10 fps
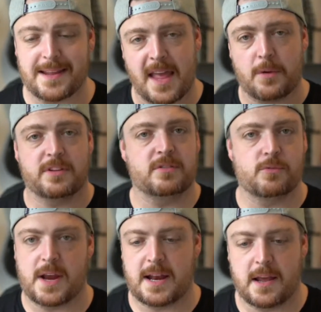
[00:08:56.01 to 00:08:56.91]
there isn't
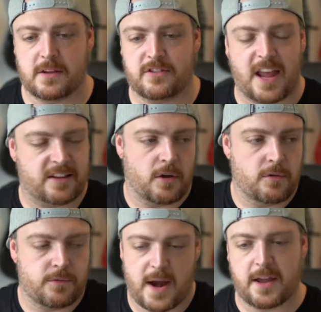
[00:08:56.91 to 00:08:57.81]
really a set
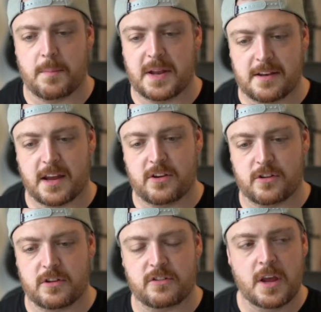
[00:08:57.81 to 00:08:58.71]
of
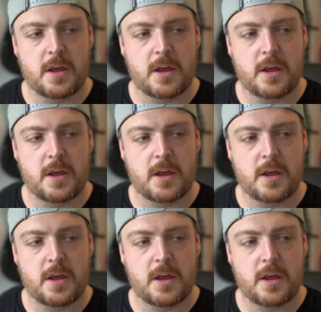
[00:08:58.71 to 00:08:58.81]
recommendations.